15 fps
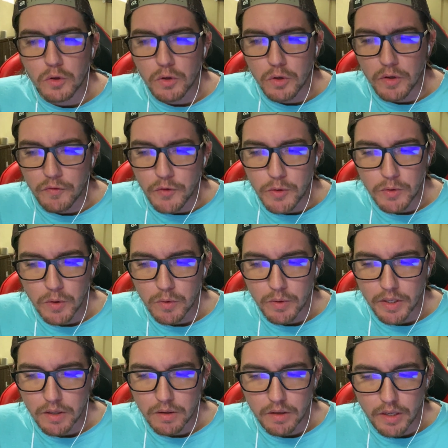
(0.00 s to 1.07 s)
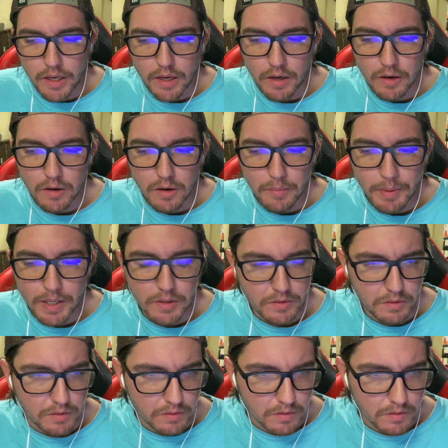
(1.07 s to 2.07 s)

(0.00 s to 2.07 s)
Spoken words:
If you don't care about